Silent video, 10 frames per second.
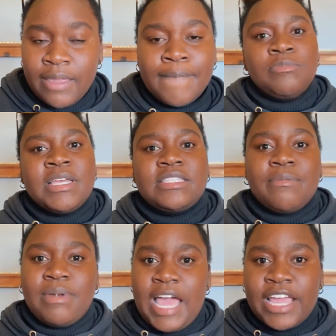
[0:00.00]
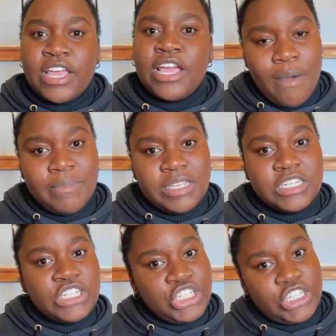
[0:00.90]
It makes them like,
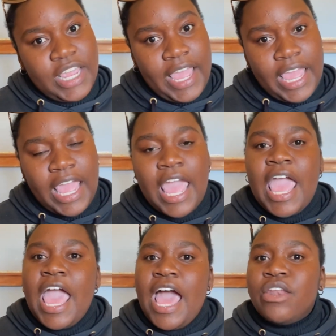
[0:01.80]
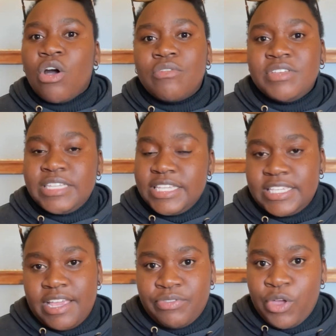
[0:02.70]
comment, share, and obviously
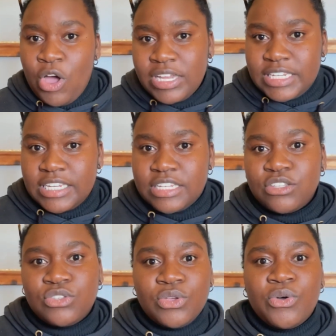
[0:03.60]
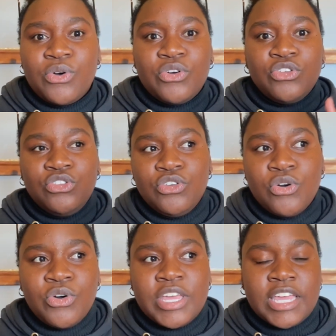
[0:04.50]
save the content. So
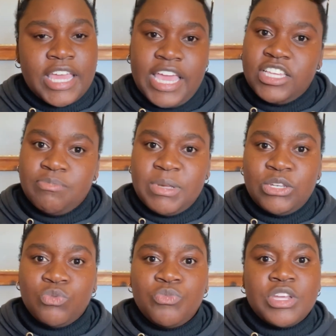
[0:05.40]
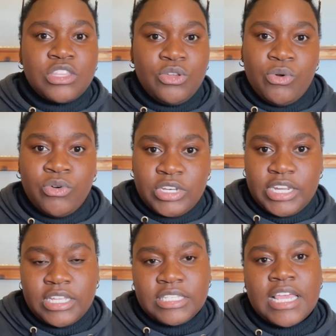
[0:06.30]
your engagement with your
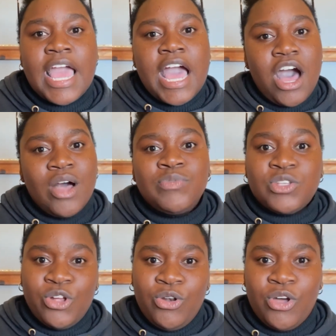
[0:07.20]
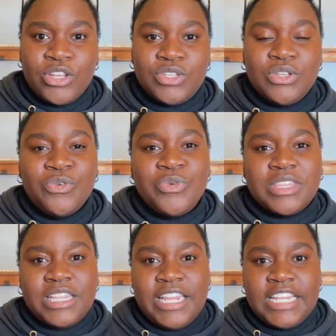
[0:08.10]
audience helps a lot
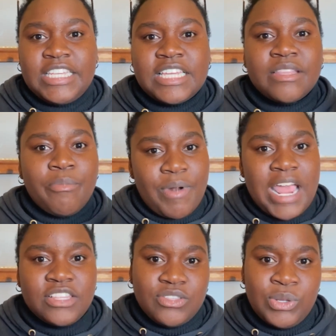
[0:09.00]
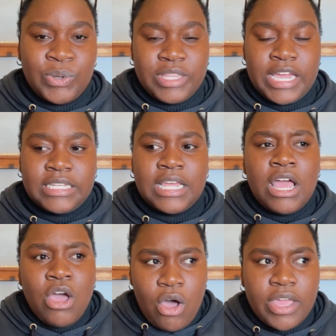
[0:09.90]
with letting the brands know that,
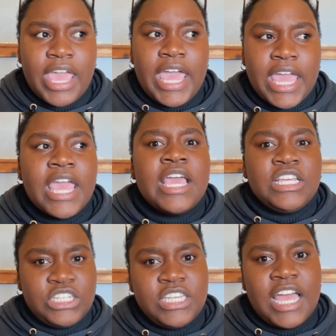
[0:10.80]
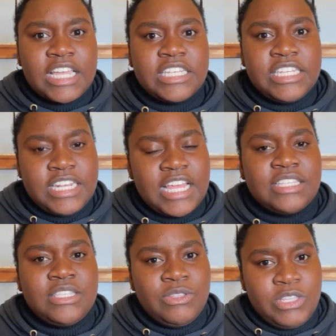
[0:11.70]
okay, she actually
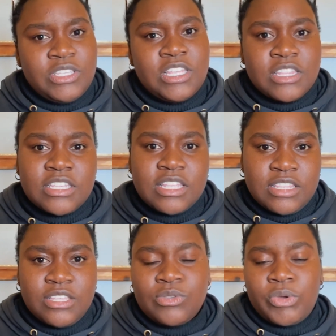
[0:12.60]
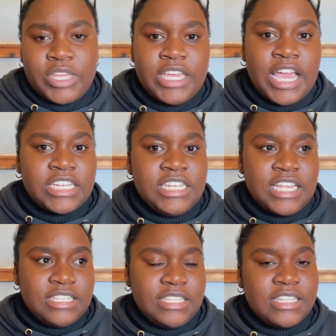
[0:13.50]
does this and this and this, or he actually
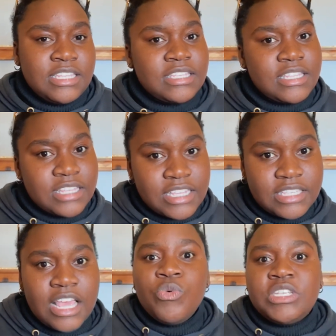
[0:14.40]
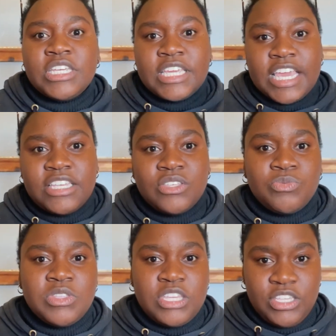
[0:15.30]
does this and this and this, which engages
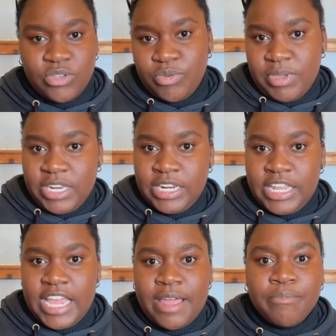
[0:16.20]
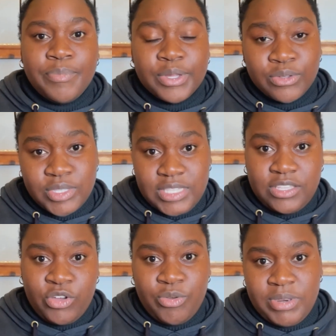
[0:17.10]
with his community and builds
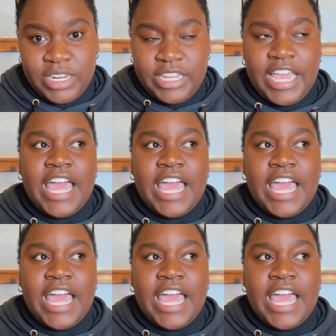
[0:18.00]
the community.